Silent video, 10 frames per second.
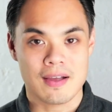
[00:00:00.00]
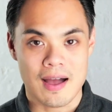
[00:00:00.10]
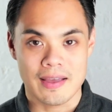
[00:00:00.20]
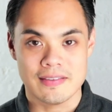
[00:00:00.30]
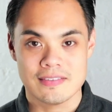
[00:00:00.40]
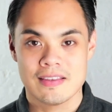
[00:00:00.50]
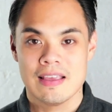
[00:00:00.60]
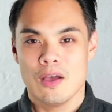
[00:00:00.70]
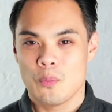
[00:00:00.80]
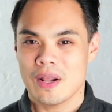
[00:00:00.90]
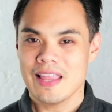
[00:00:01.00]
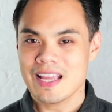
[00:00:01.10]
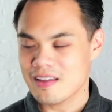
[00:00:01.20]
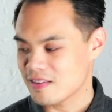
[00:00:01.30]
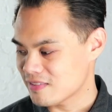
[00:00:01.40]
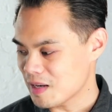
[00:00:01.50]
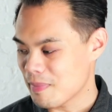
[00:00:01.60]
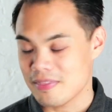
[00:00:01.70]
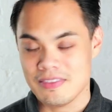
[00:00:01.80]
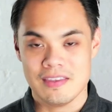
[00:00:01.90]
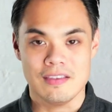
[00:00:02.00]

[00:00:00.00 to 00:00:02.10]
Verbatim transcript: kinds. What I like, like I said about